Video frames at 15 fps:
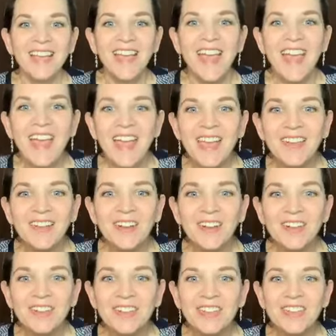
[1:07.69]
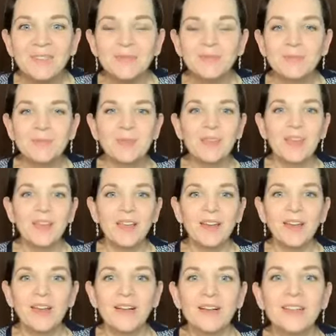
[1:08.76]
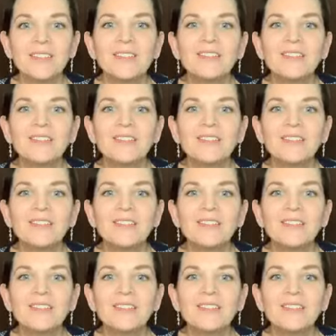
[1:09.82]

Hey, girly. Oh,